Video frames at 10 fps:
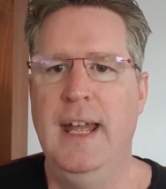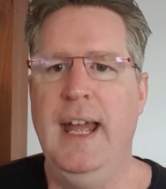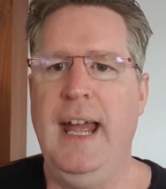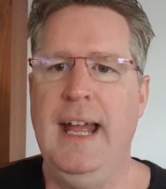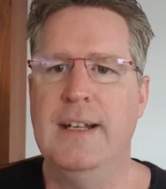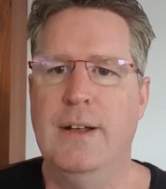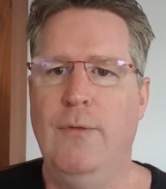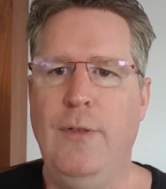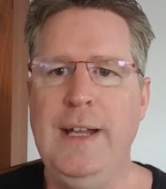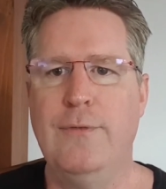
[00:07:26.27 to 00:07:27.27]
And
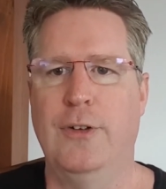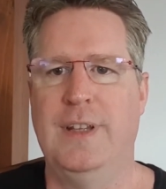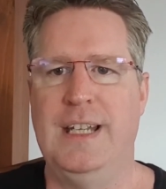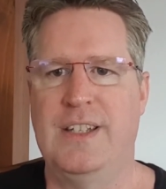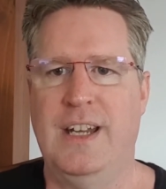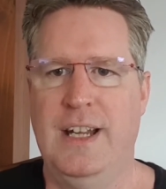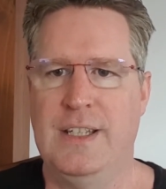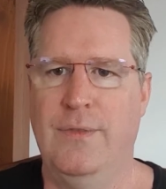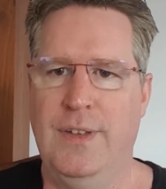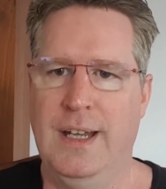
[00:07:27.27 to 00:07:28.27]
fight for these
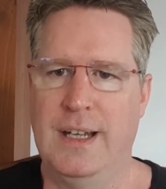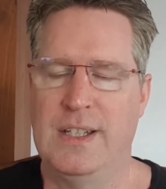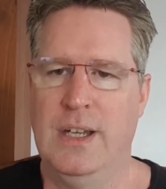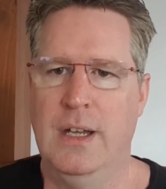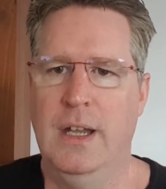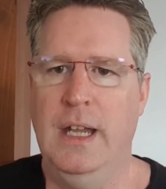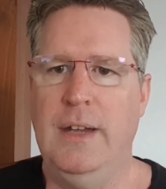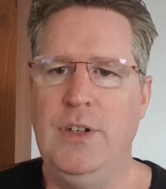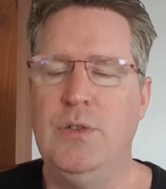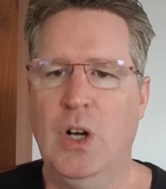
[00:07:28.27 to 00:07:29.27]
kinds of things.
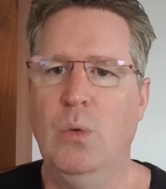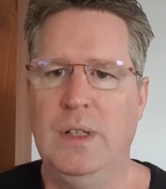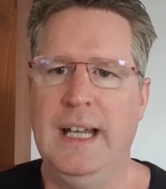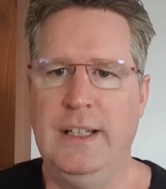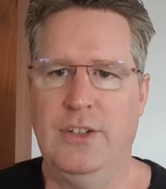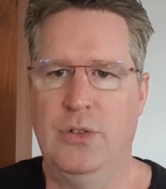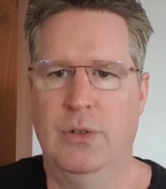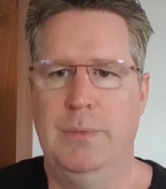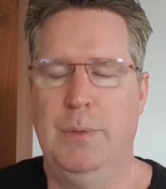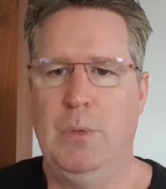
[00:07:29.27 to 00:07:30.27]
If you don't like the
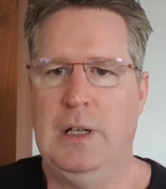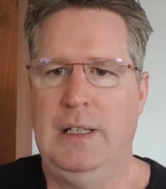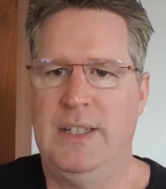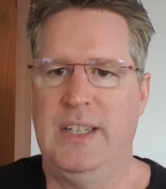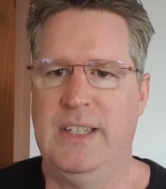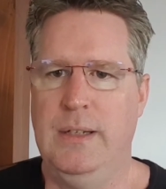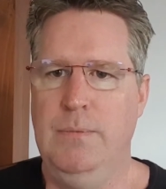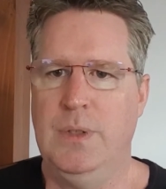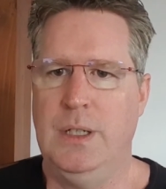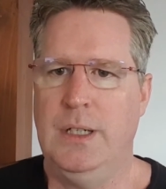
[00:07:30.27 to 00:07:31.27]
tournament model
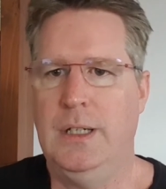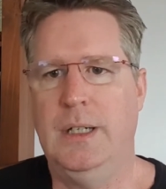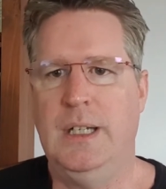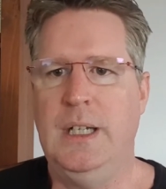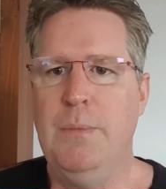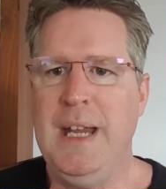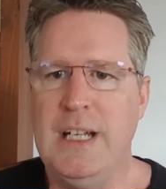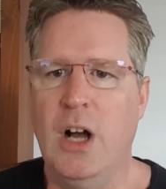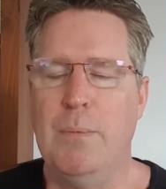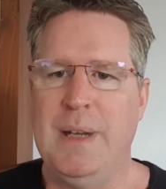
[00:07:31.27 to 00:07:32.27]
system, you may
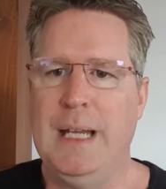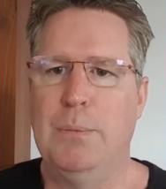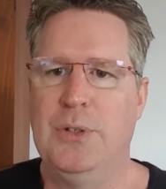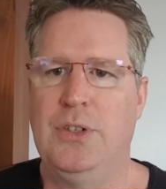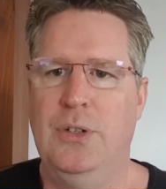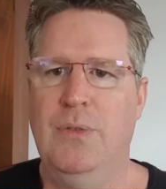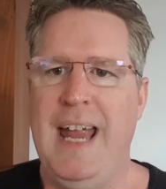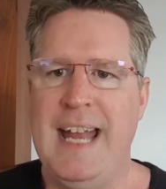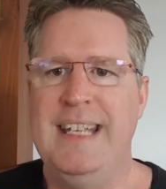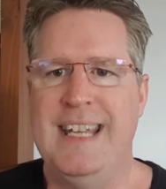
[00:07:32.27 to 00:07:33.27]
not be able to
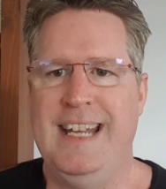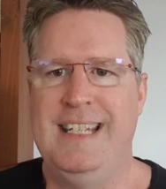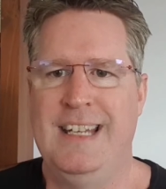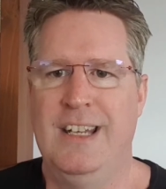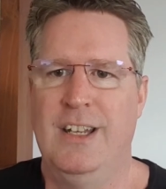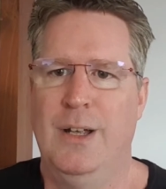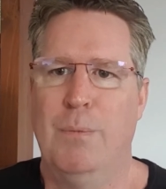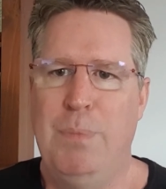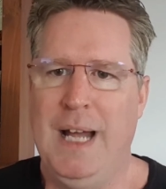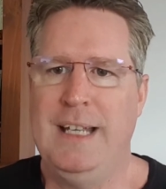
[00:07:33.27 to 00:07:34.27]
end it,
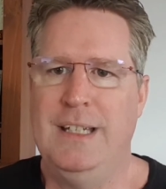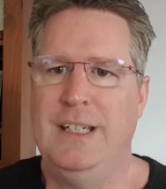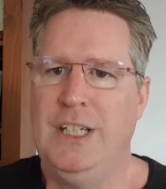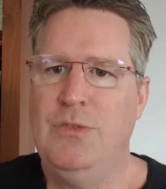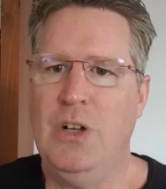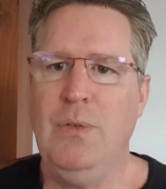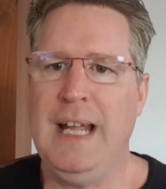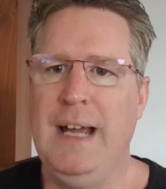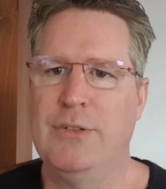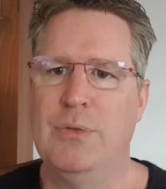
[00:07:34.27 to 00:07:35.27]
but you don't
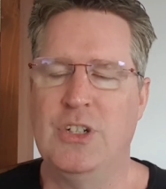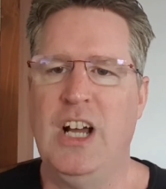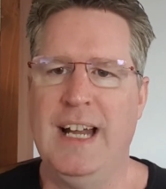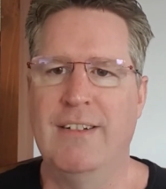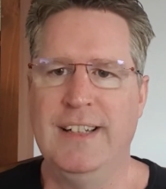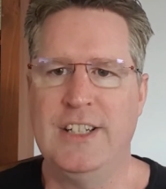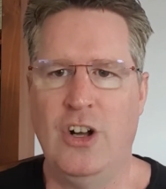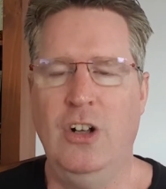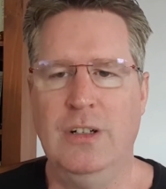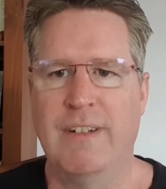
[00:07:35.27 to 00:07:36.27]
have to entirely
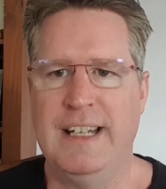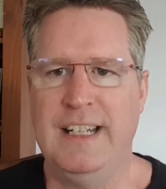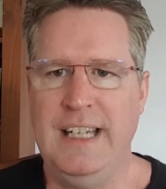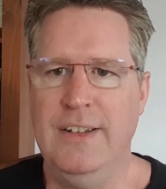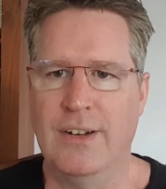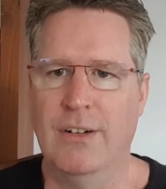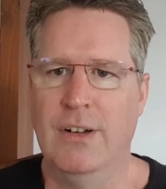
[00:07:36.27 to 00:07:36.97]
tolerate it either.